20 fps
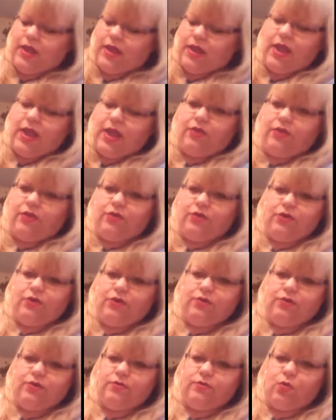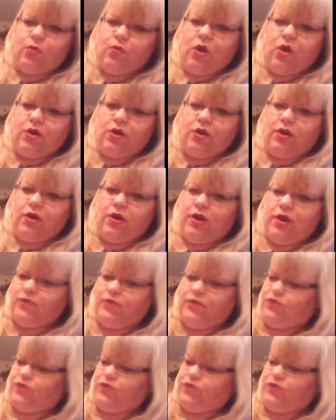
Now your worker is